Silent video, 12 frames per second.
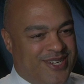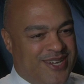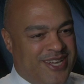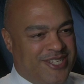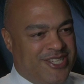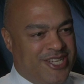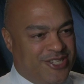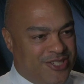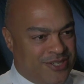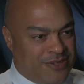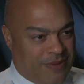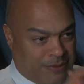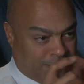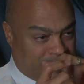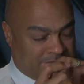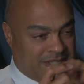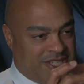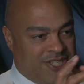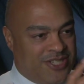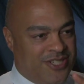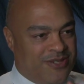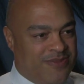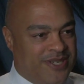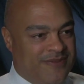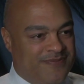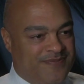I teach a little bit.